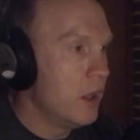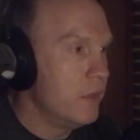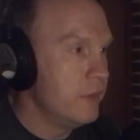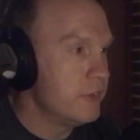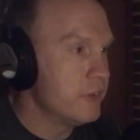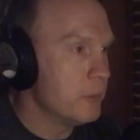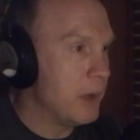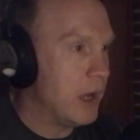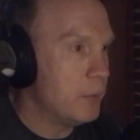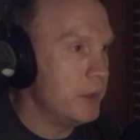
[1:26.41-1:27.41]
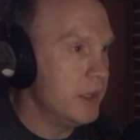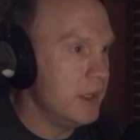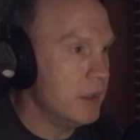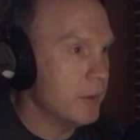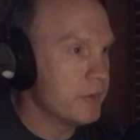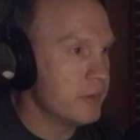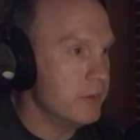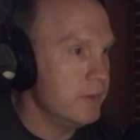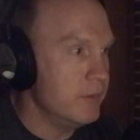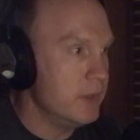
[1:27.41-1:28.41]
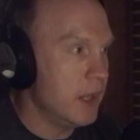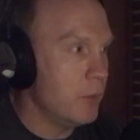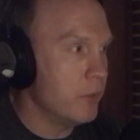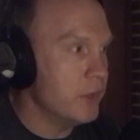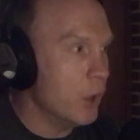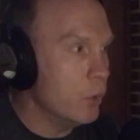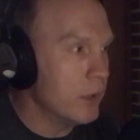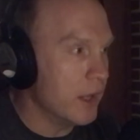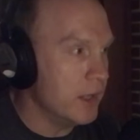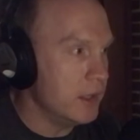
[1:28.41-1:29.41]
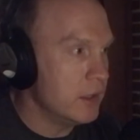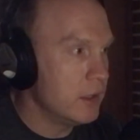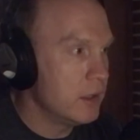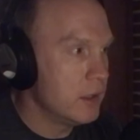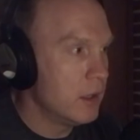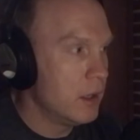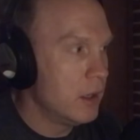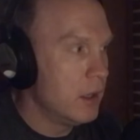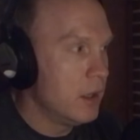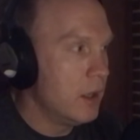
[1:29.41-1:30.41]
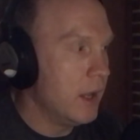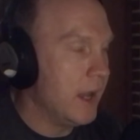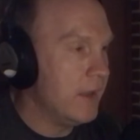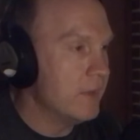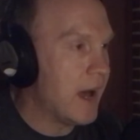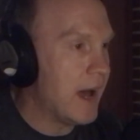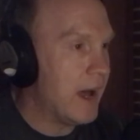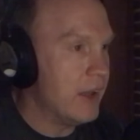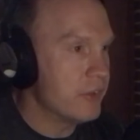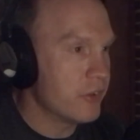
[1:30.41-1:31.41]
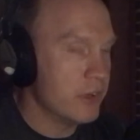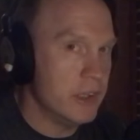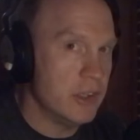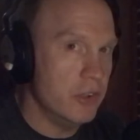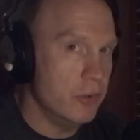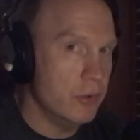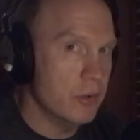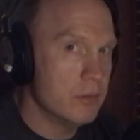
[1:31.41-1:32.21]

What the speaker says: This is the Pyle PD MIC58 with no gain and the highs are EQ'd.